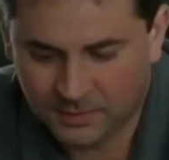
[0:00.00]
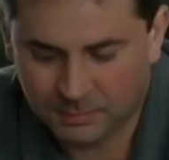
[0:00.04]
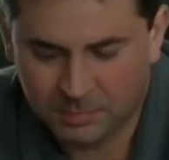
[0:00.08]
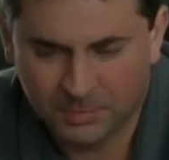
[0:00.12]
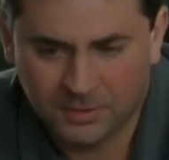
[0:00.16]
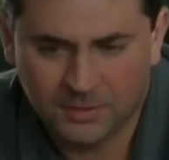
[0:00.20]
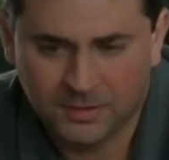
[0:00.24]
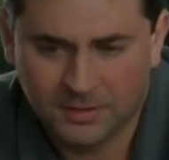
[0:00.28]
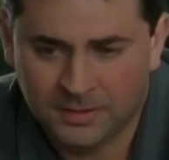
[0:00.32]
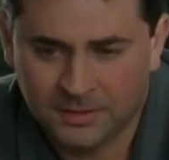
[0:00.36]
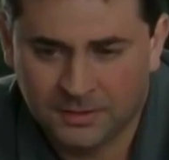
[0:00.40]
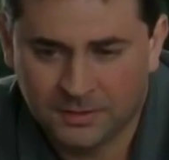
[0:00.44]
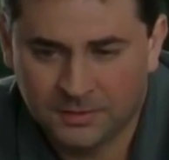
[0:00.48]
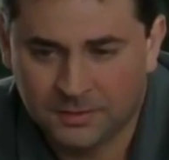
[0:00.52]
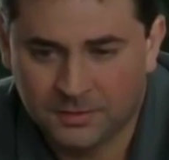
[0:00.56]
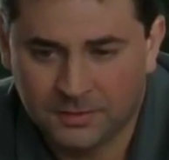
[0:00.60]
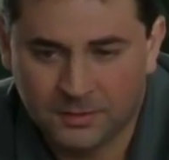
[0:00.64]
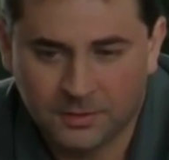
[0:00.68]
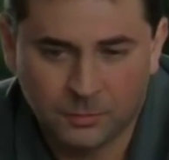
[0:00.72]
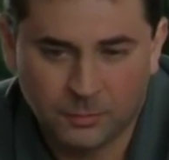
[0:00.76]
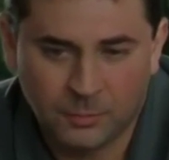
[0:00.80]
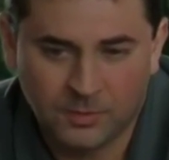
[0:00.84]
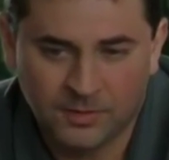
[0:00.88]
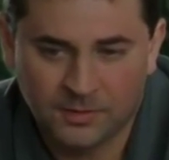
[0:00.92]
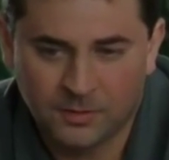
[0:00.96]
up early, she
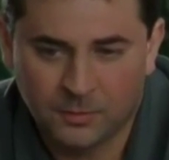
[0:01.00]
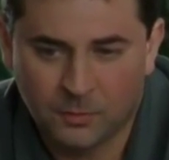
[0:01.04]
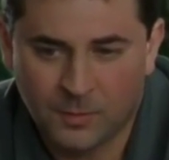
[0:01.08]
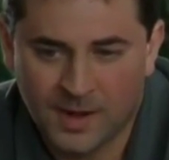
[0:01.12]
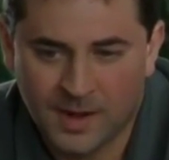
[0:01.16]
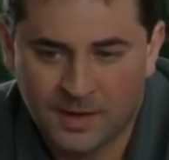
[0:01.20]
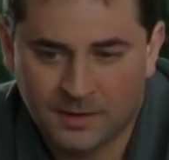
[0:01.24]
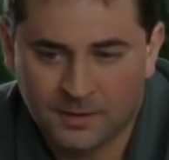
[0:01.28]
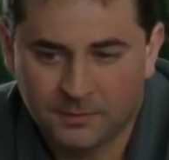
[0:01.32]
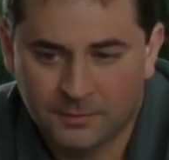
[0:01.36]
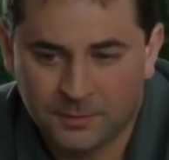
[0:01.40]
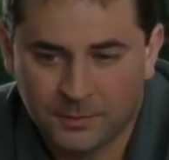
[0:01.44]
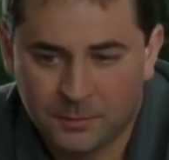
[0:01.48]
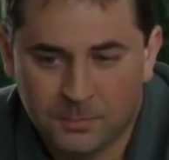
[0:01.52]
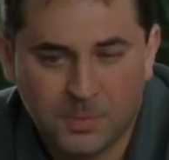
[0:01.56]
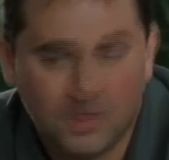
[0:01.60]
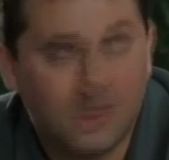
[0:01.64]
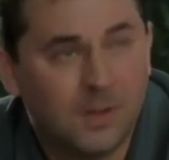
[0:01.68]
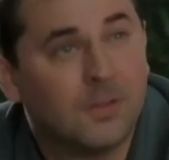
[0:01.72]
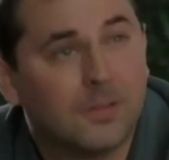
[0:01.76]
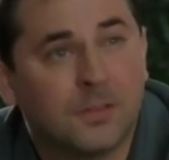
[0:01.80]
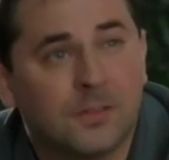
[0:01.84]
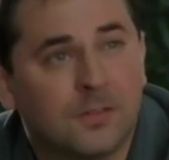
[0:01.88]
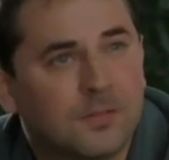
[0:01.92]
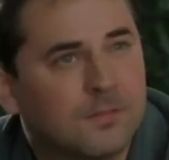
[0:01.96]
just wants to whack a few
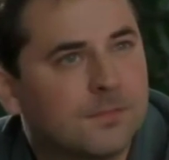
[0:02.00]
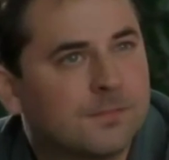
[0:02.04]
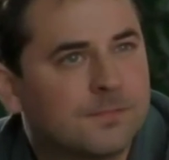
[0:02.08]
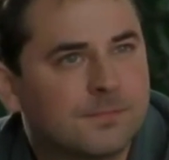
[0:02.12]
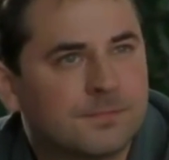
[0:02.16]
balls.